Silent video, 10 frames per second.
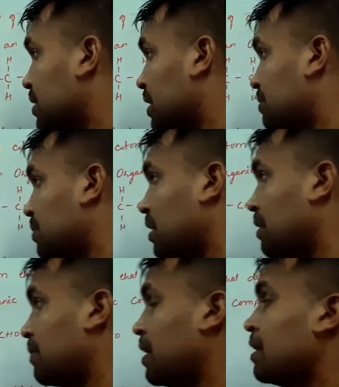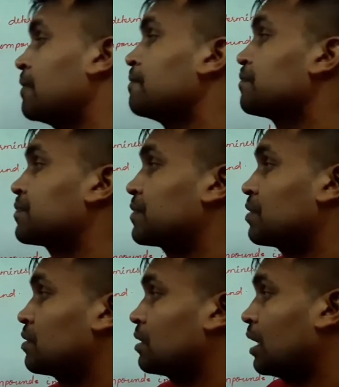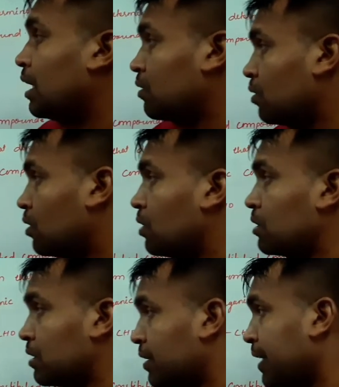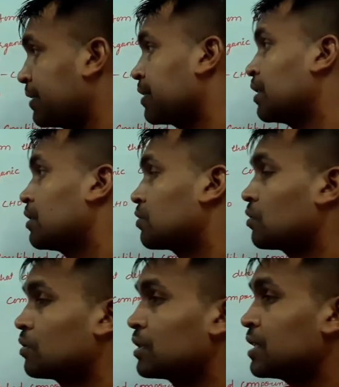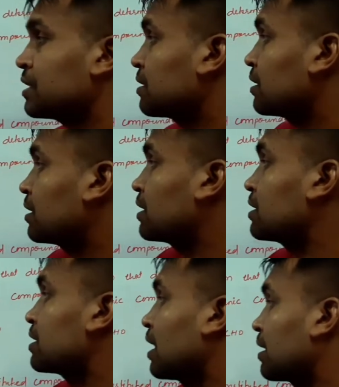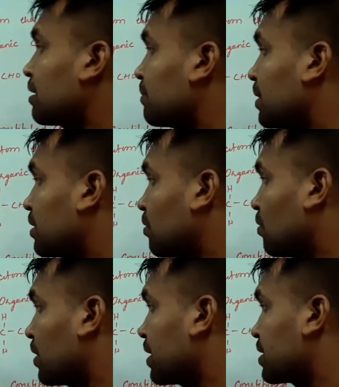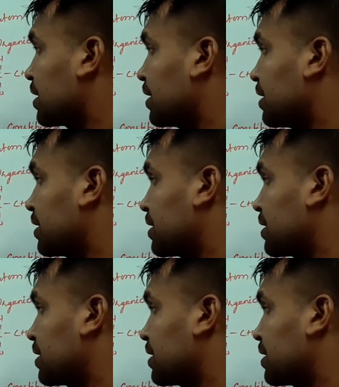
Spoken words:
It has become a alcohol, right? So this is nothing but OH here, it